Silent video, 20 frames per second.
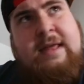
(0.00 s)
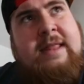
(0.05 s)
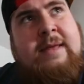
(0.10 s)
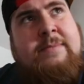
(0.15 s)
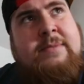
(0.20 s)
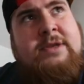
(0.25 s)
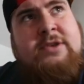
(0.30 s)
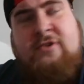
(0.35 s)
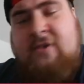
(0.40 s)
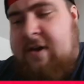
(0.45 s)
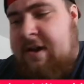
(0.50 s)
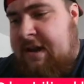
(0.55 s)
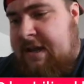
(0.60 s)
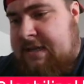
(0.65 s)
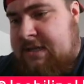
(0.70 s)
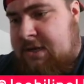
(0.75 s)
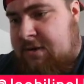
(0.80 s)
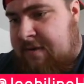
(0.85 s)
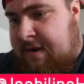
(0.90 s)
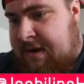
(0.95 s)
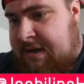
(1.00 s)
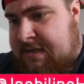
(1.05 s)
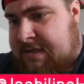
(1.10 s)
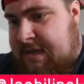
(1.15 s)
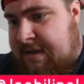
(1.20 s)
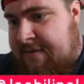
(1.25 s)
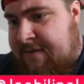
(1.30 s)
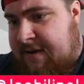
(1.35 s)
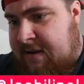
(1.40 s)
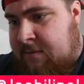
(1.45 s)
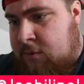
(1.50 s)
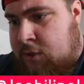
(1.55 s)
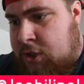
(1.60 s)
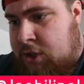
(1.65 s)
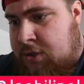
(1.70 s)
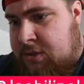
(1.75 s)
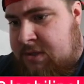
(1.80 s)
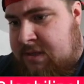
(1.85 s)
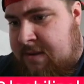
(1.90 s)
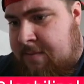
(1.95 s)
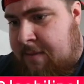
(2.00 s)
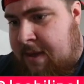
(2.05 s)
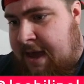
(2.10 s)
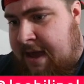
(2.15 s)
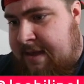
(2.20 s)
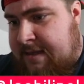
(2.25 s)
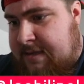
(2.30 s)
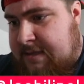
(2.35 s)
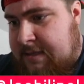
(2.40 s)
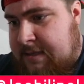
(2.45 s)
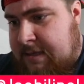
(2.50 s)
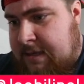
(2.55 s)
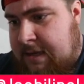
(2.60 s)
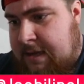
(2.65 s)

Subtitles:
Let me try and ask around and see if anyone's used him yet.